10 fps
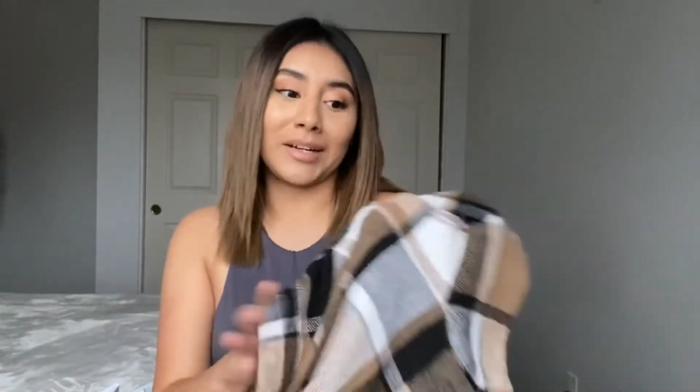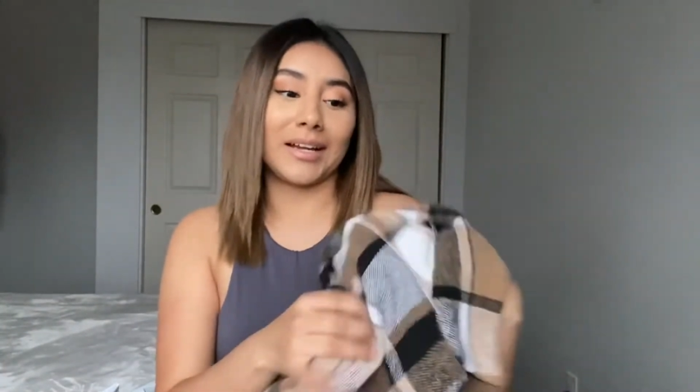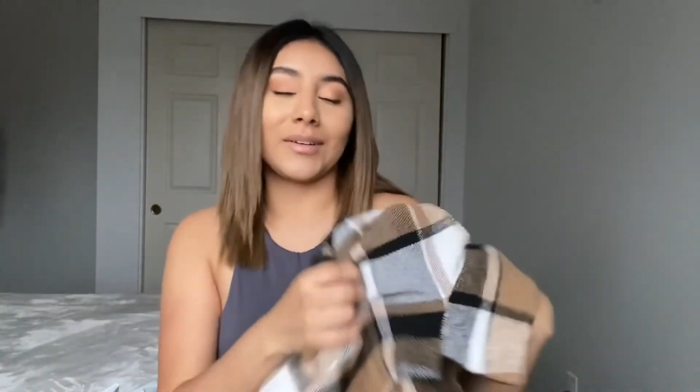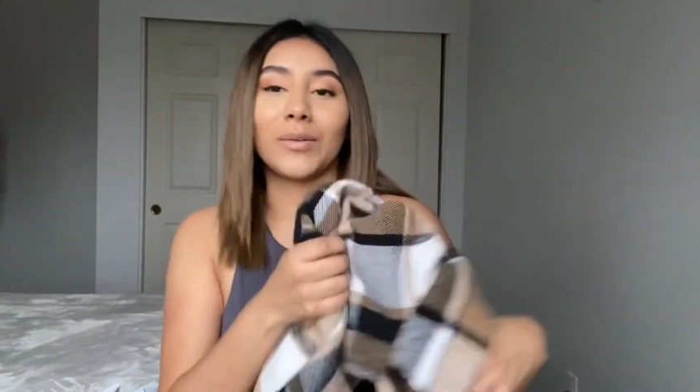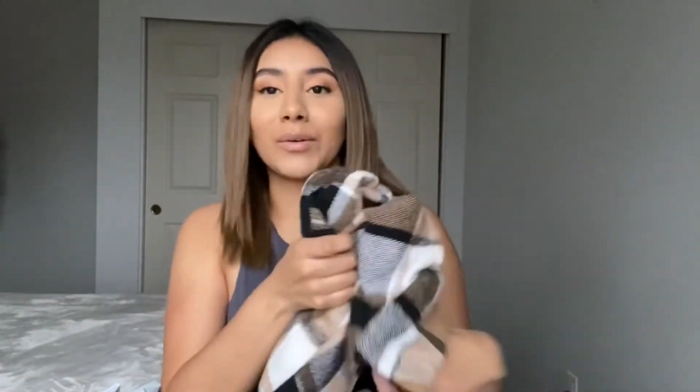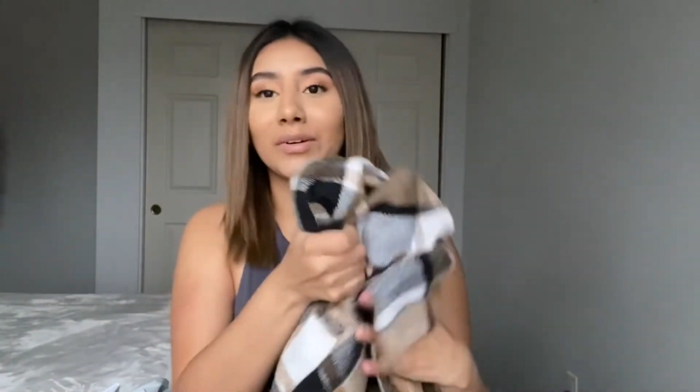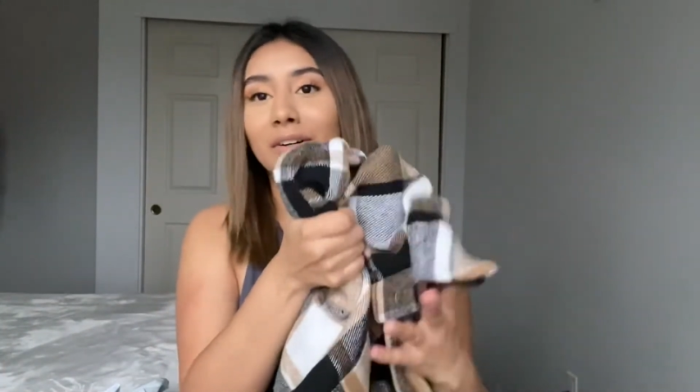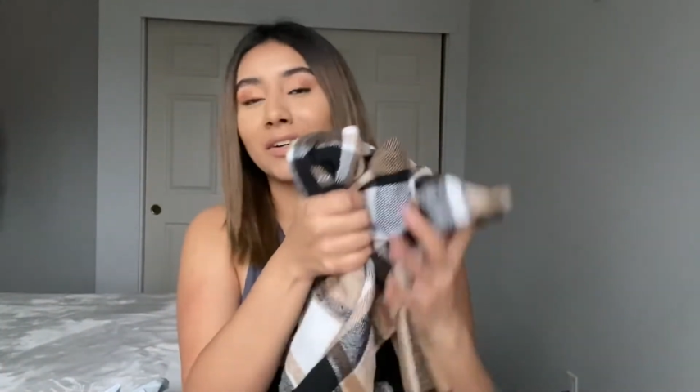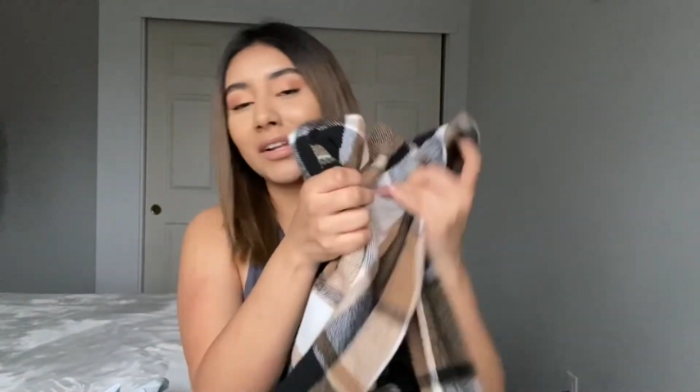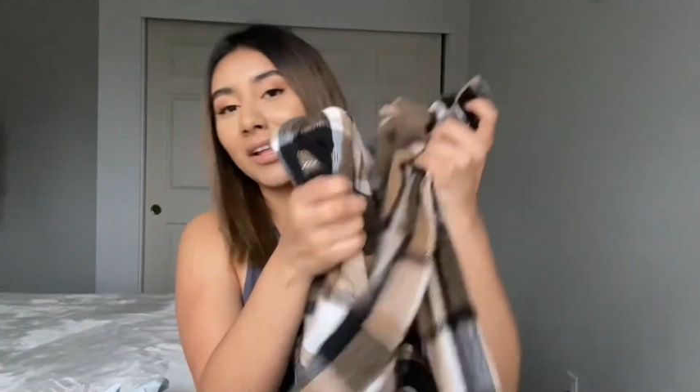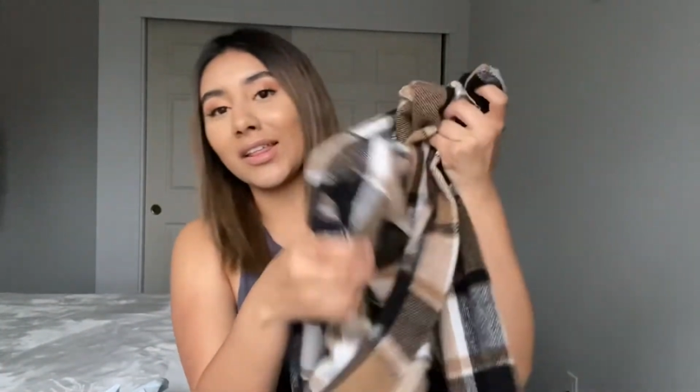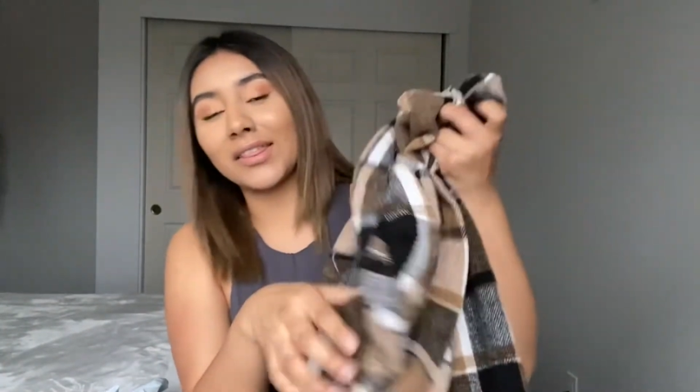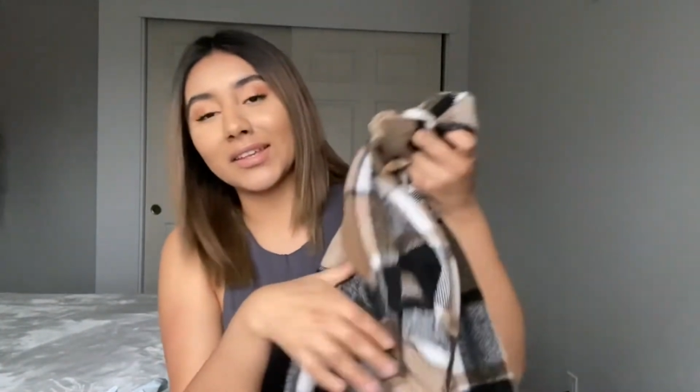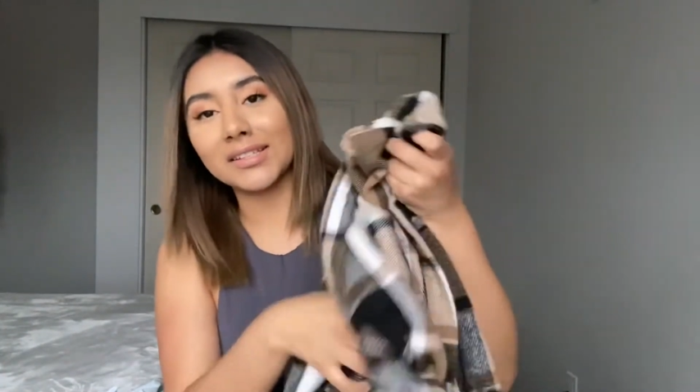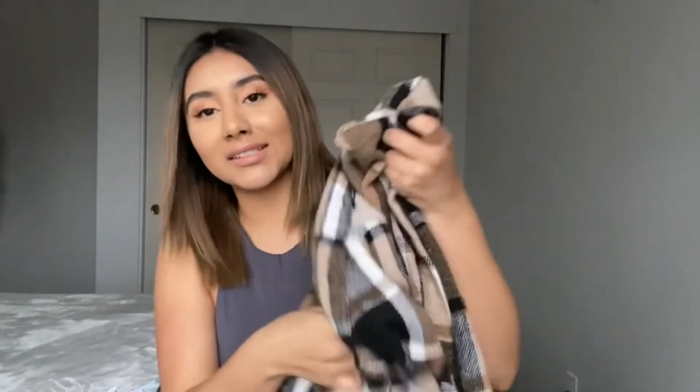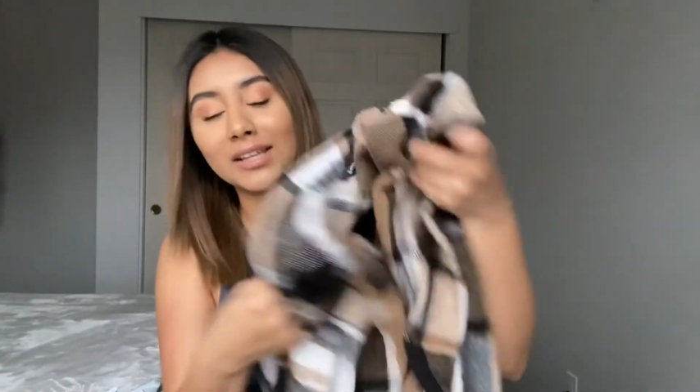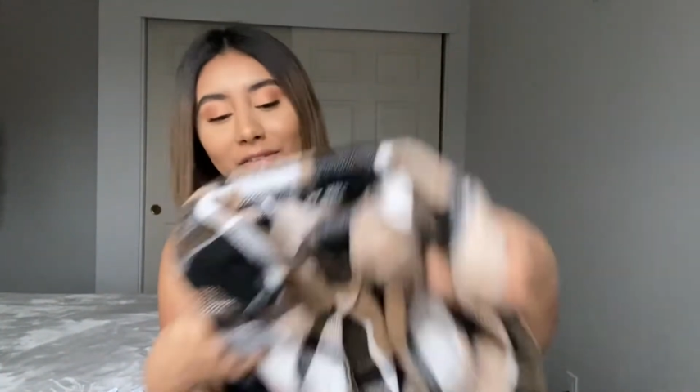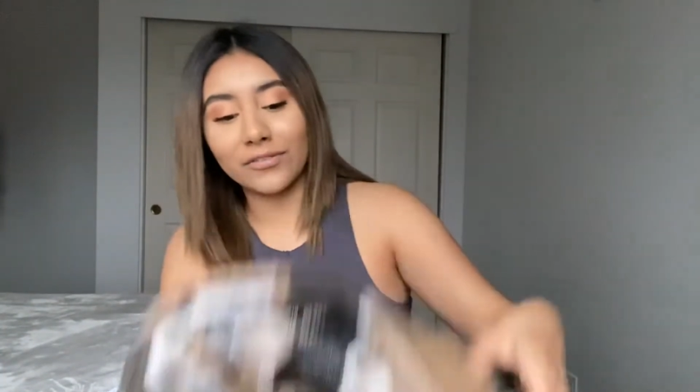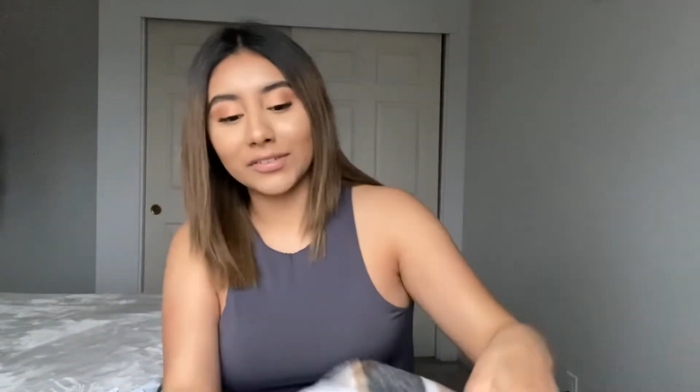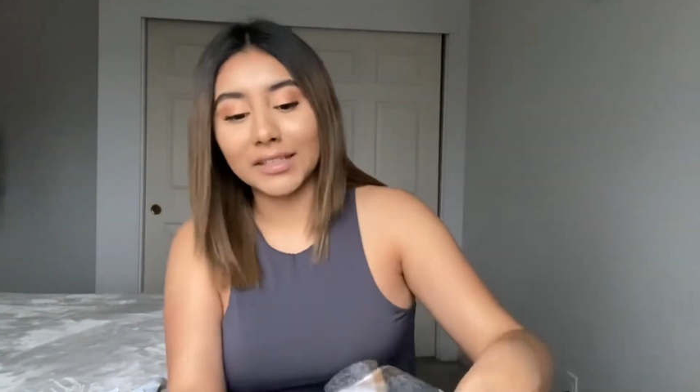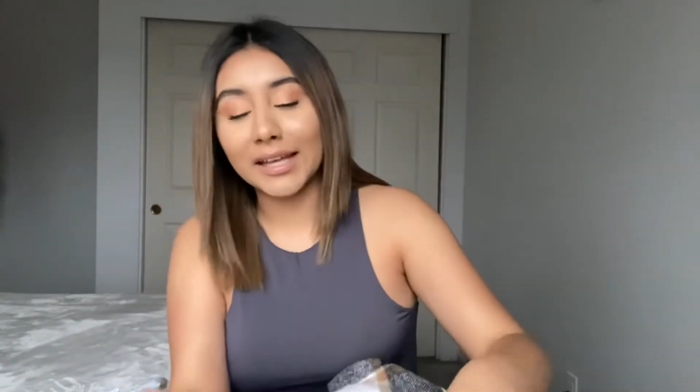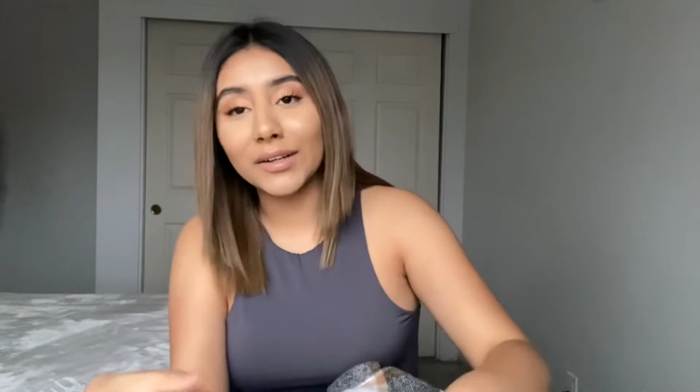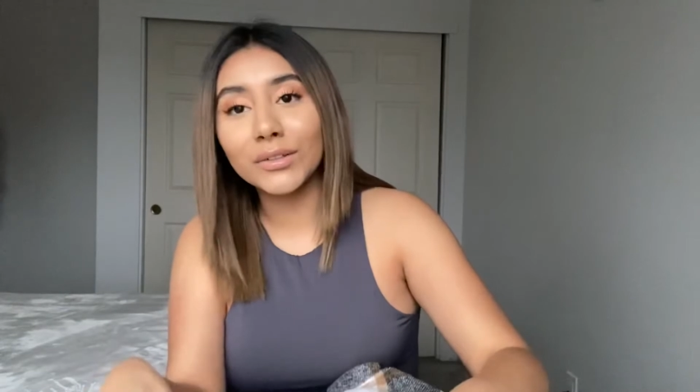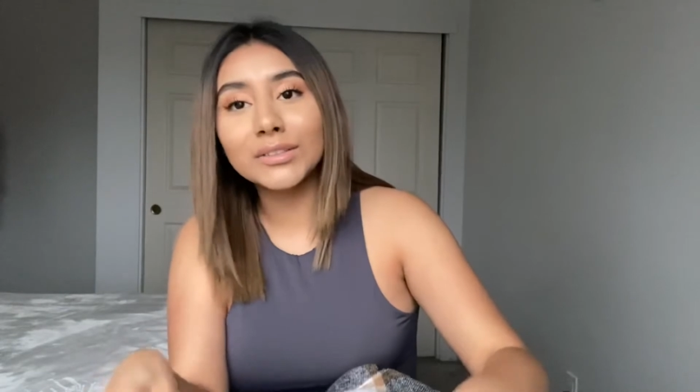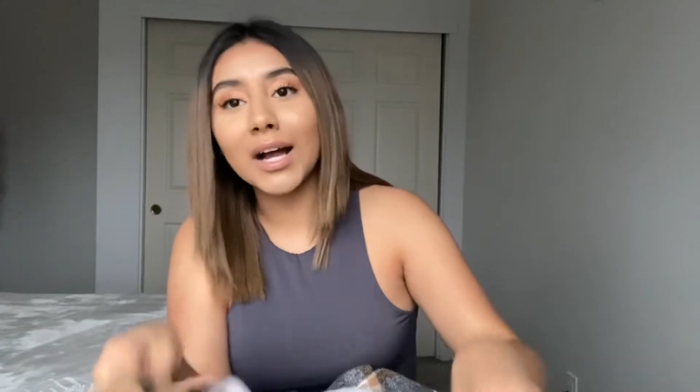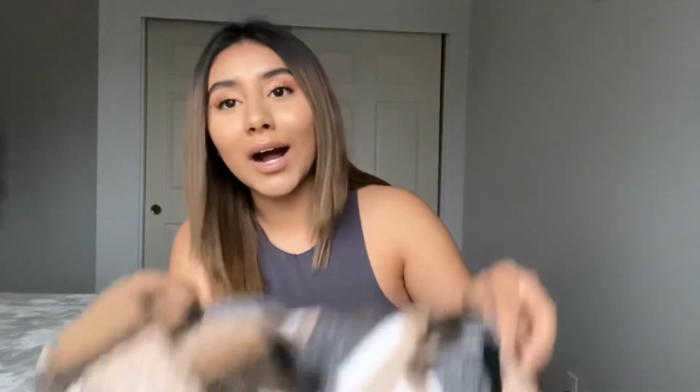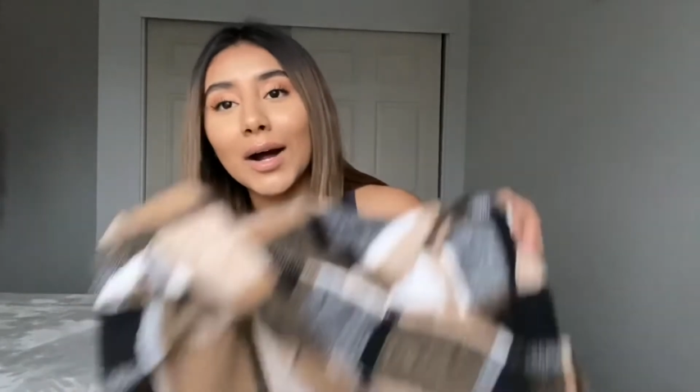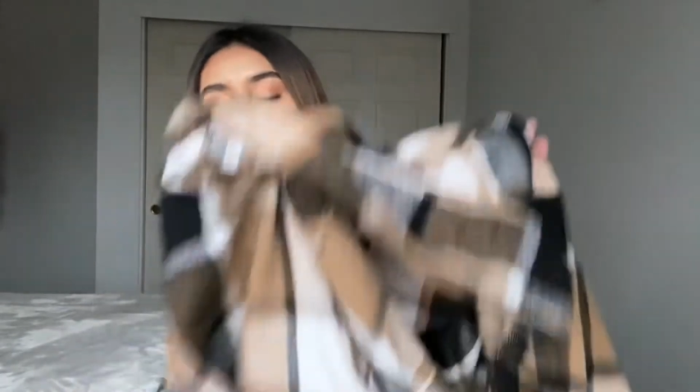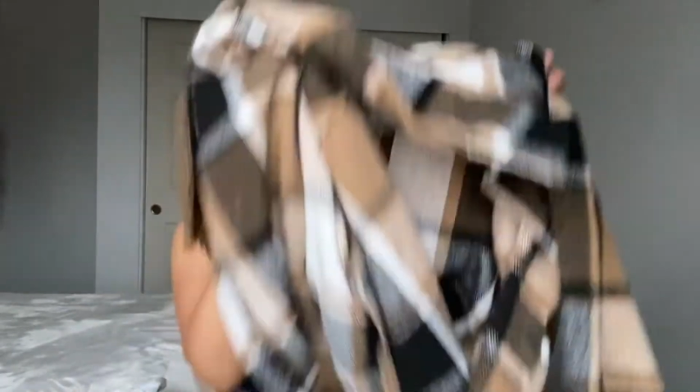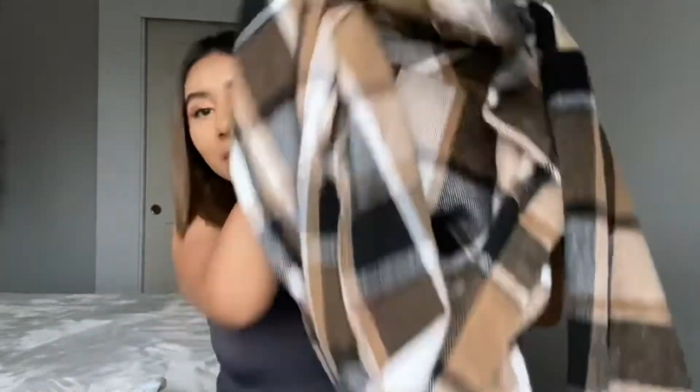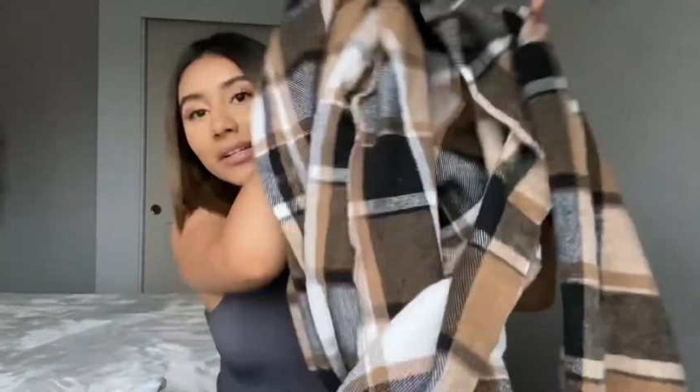I ordered this flannel top.